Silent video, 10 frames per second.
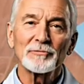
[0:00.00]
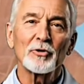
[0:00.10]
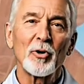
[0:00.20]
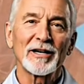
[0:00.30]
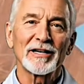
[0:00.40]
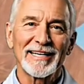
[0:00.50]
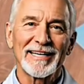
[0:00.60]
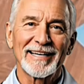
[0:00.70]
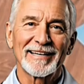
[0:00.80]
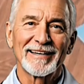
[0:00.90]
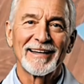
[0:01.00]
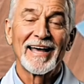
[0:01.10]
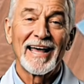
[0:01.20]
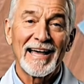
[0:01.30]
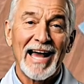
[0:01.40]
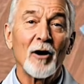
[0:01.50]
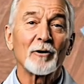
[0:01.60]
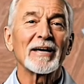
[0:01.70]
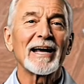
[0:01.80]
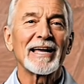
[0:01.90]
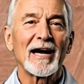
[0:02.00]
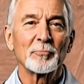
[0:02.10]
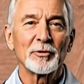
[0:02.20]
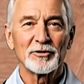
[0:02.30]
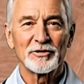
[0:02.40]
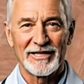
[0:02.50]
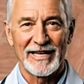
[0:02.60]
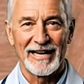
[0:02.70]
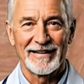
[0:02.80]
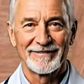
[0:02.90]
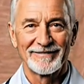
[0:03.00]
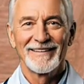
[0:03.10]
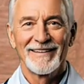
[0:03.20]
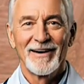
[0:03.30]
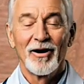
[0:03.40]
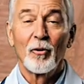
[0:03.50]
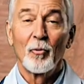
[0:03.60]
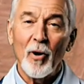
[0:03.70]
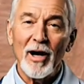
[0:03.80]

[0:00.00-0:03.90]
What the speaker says: we lose when we spend too much time sitting still. Step